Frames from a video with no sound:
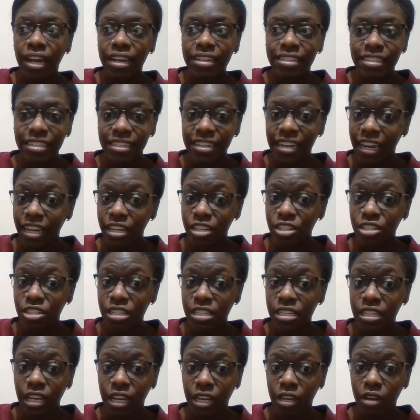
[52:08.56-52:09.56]
I did
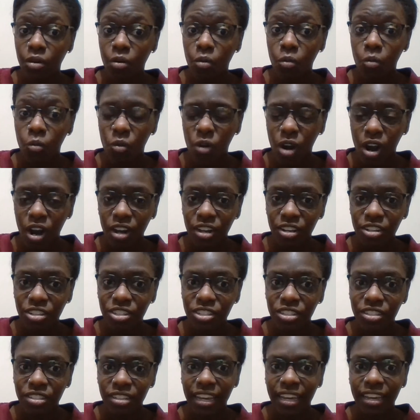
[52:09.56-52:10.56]
actually like
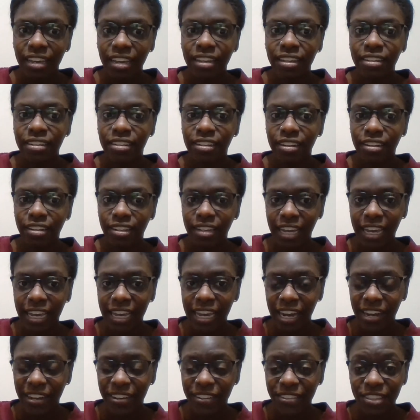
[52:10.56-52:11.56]
wash and
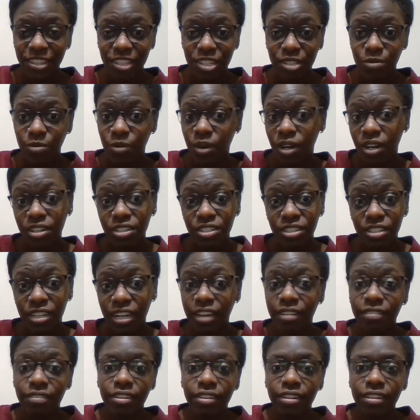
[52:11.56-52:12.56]
lay out the swatch and
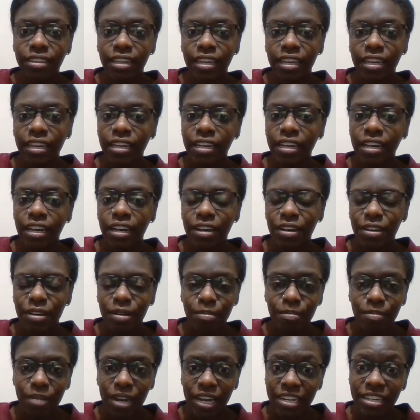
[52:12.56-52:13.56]
everything.
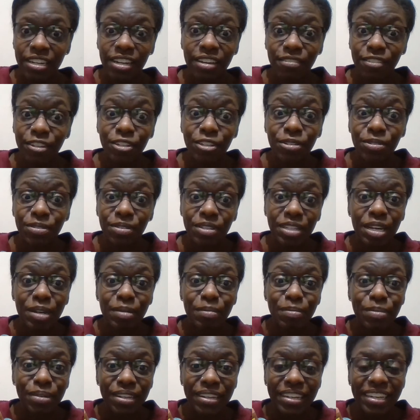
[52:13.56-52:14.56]
I never do that,
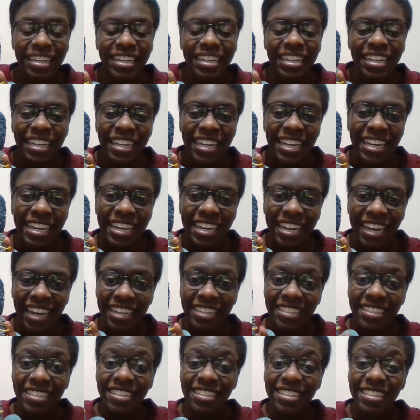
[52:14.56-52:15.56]
but
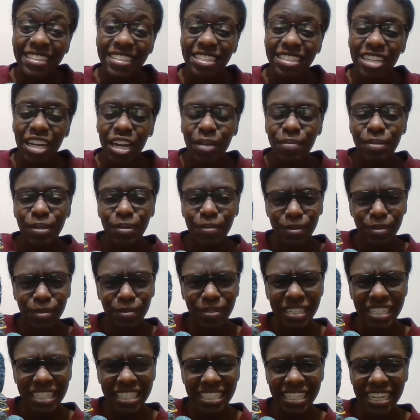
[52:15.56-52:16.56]
I did it this time and it was
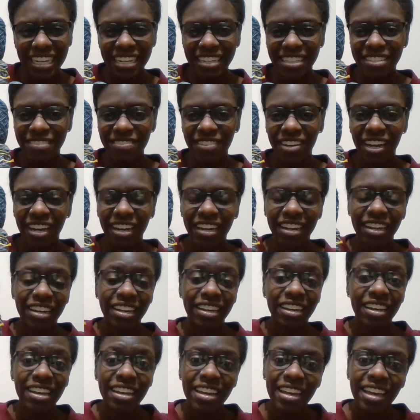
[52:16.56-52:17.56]
really satisfying.